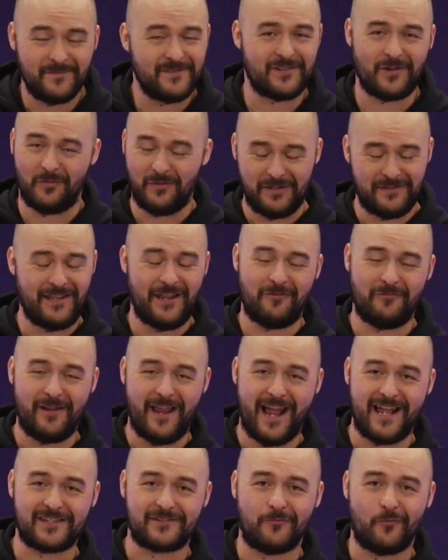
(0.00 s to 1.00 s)
It's the only thing we
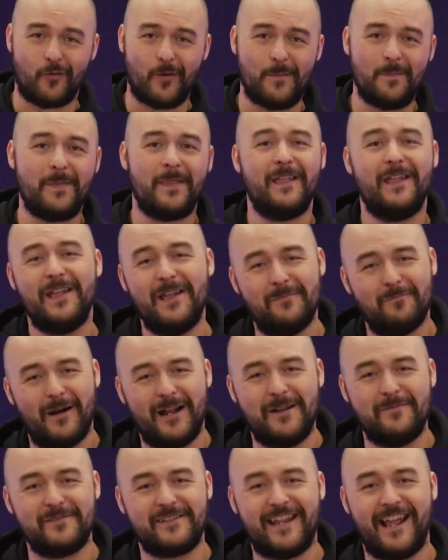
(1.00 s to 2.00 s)
ask for.
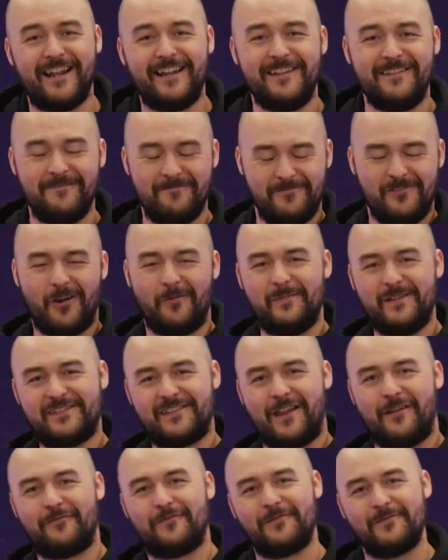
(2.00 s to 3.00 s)
My name is Getty. Y'all be
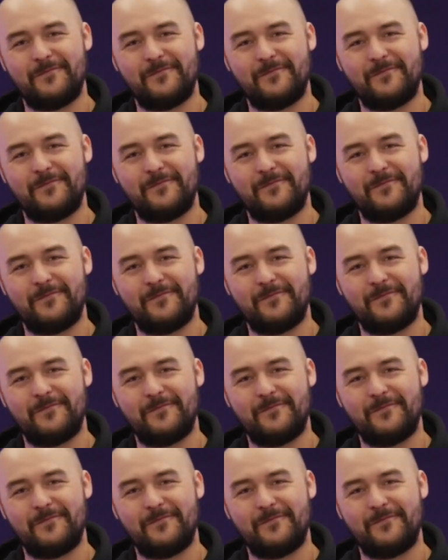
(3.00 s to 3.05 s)
safe.